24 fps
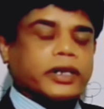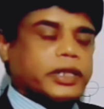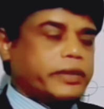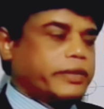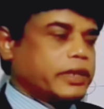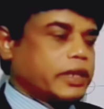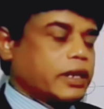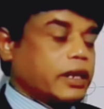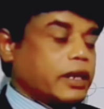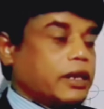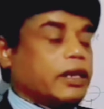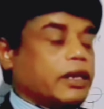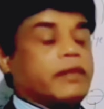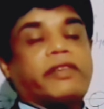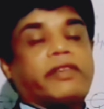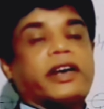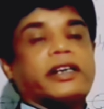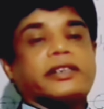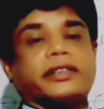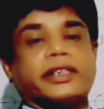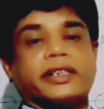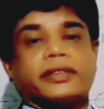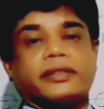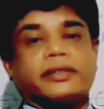achieving the color
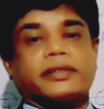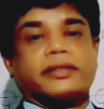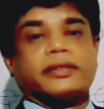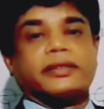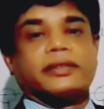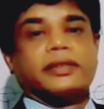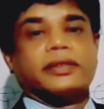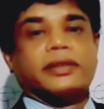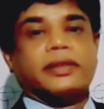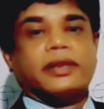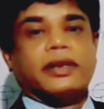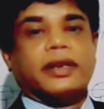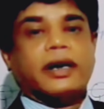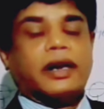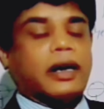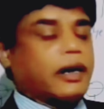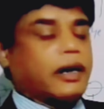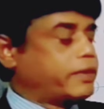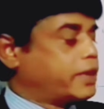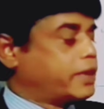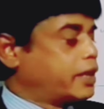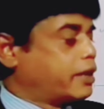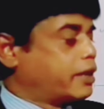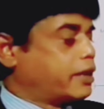fastness
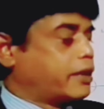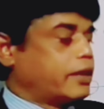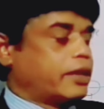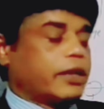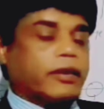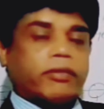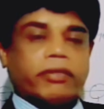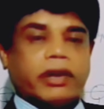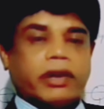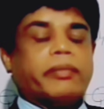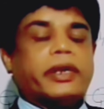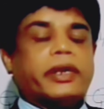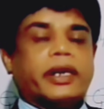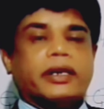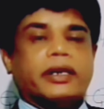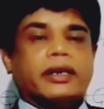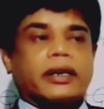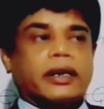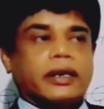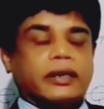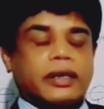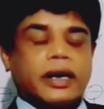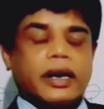of the fabric.